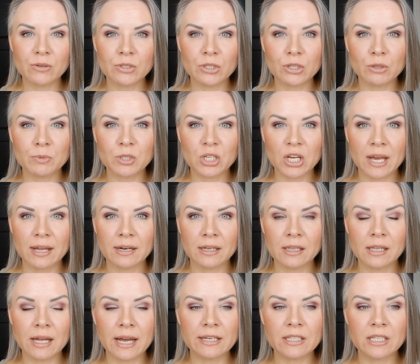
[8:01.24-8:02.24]
YouTube
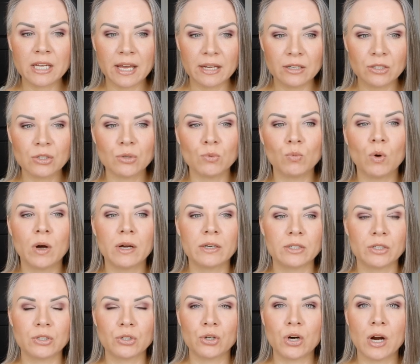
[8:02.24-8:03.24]
channel, I tend to want
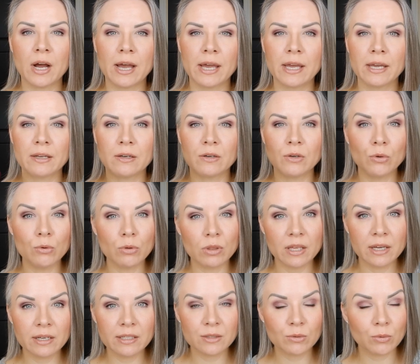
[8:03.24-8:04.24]
to try new
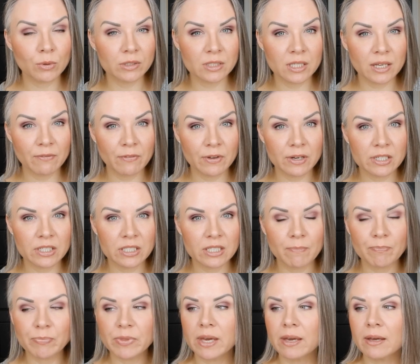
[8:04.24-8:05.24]
things once I finish
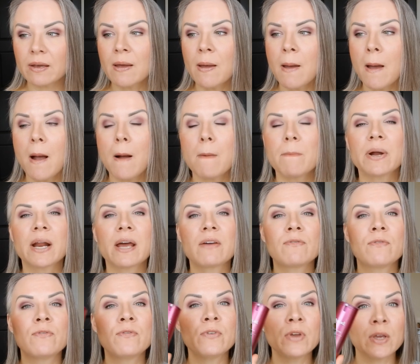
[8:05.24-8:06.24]
something. But
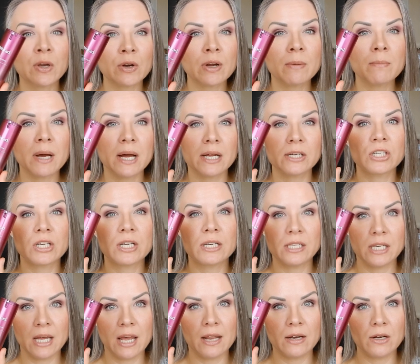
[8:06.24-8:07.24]
I very much
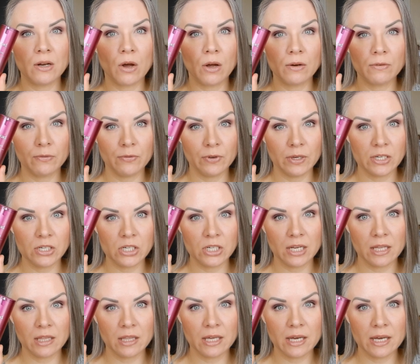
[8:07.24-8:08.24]
intend on
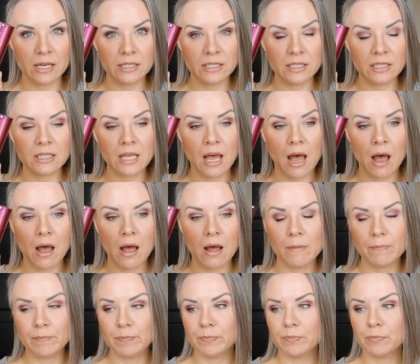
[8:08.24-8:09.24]
finishing this
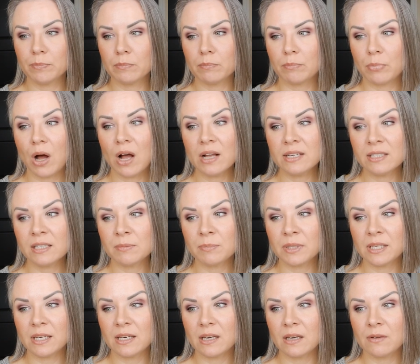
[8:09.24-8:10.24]
um,
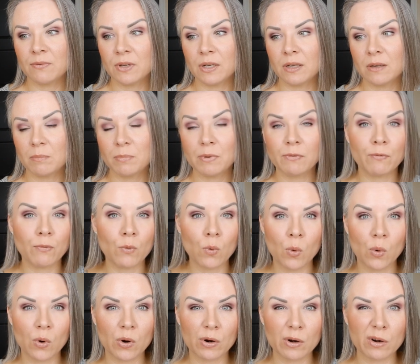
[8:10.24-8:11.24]
possibly even
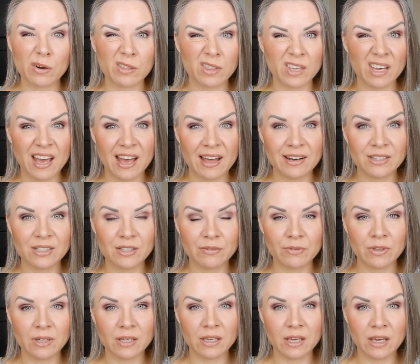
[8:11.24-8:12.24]
before the end
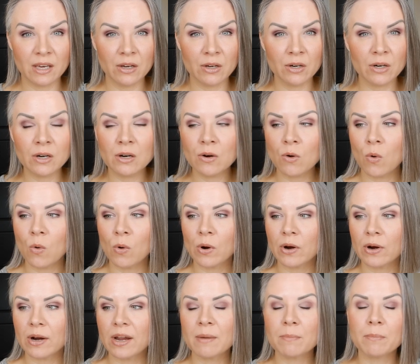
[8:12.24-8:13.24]
of the year,
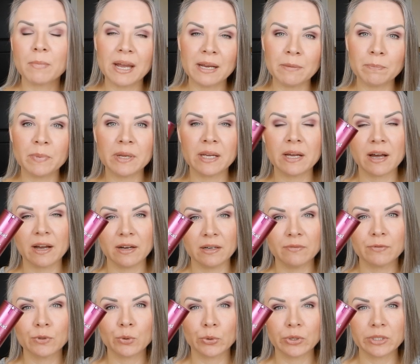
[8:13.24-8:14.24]
or it might be kind
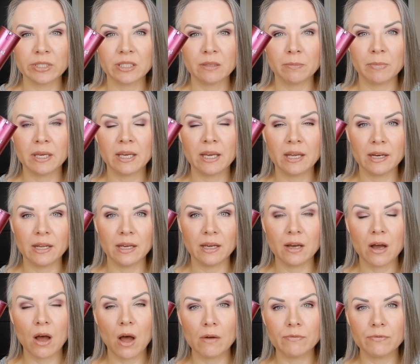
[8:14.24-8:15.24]
of towards the
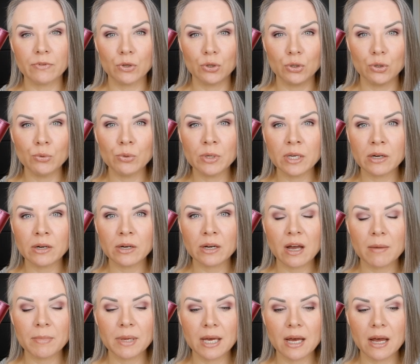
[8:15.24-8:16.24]
beginning of the new year
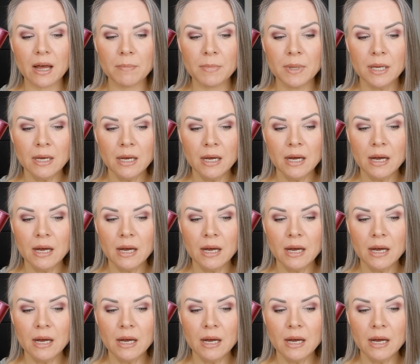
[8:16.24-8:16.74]
coming up.